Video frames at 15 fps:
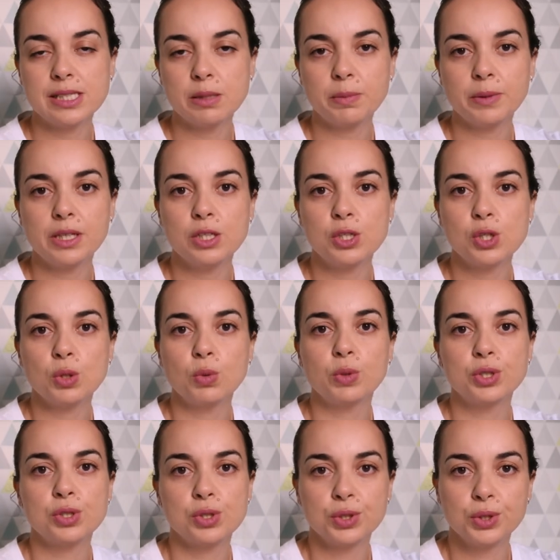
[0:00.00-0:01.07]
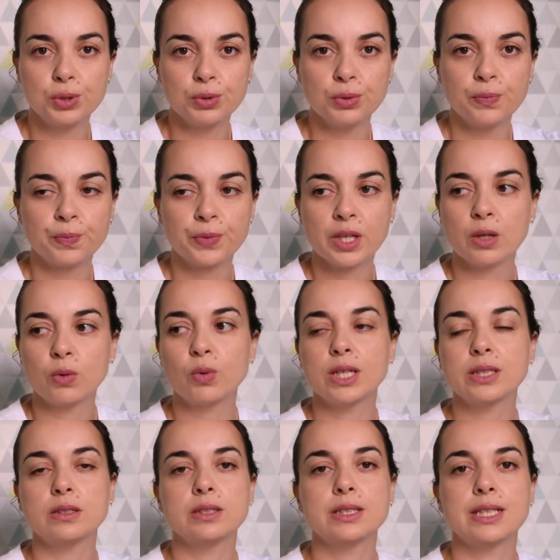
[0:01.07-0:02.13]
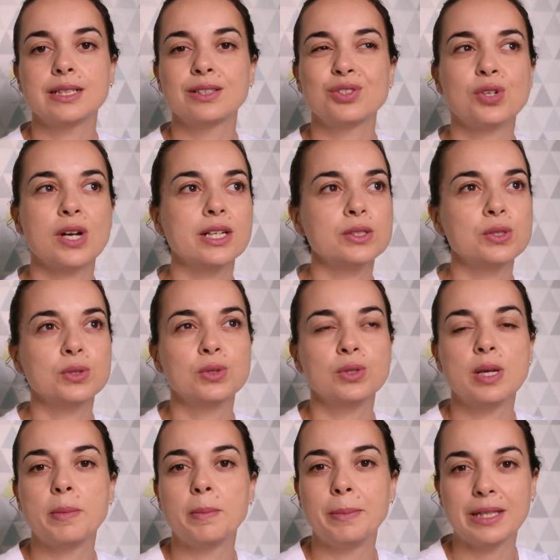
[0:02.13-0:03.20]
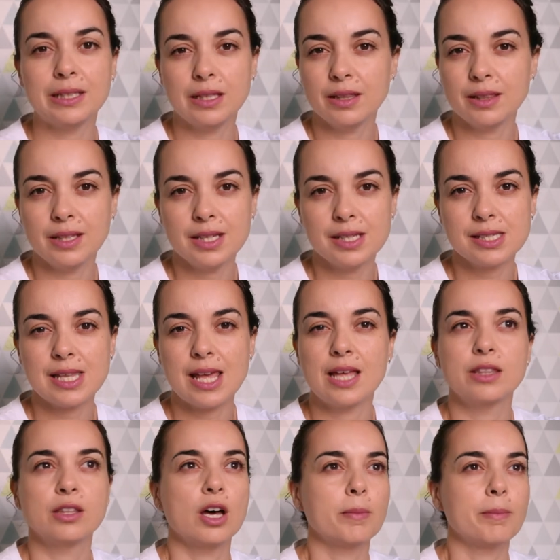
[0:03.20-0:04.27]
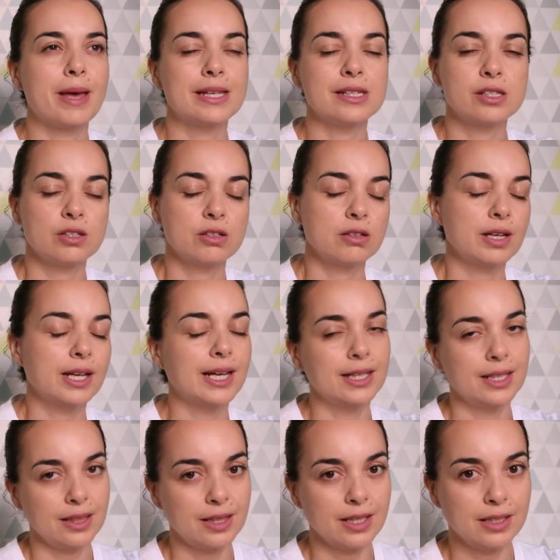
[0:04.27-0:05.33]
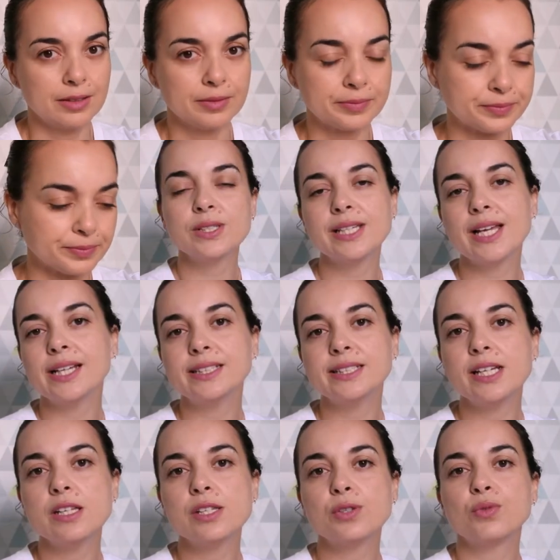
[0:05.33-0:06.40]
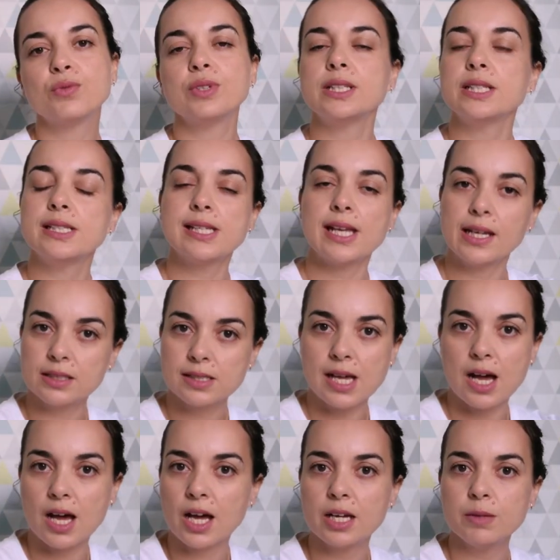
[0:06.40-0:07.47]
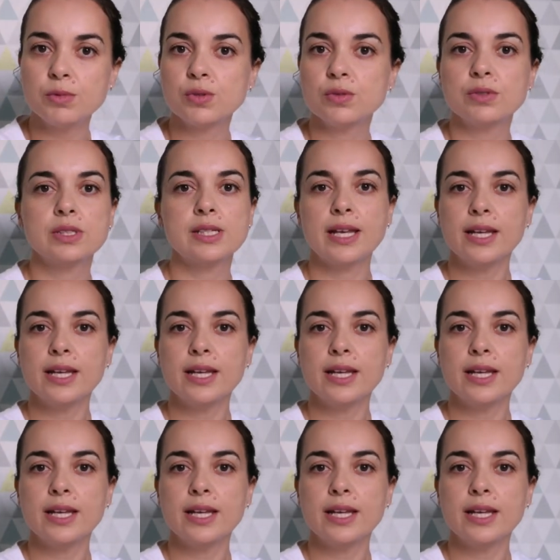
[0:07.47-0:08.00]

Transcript: deep into what you do rather than trying to do a million things and not master anything. So the idea is to really take time to